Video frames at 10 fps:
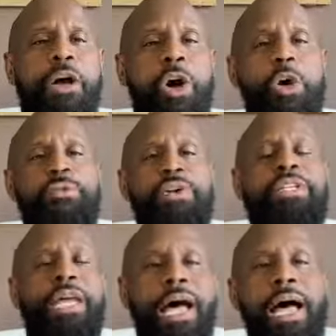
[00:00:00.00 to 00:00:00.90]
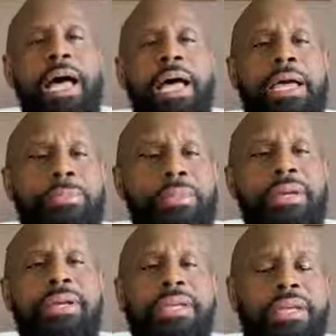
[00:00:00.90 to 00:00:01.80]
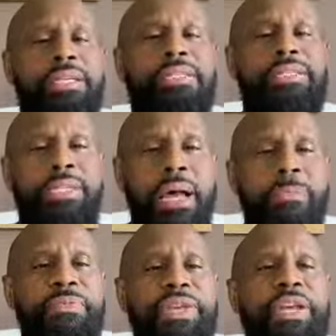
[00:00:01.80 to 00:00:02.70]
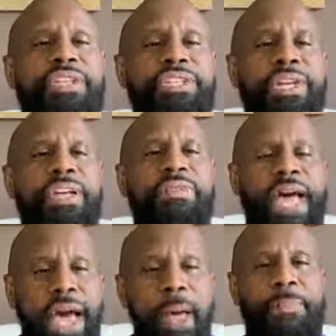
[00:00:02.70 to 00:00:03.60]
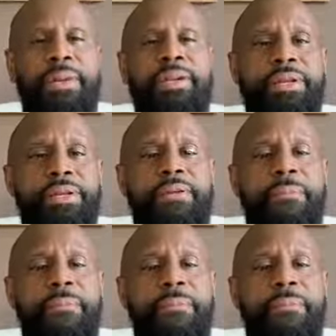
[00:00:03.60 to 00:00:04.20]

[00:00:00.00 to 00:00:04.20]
Over time, something should have happened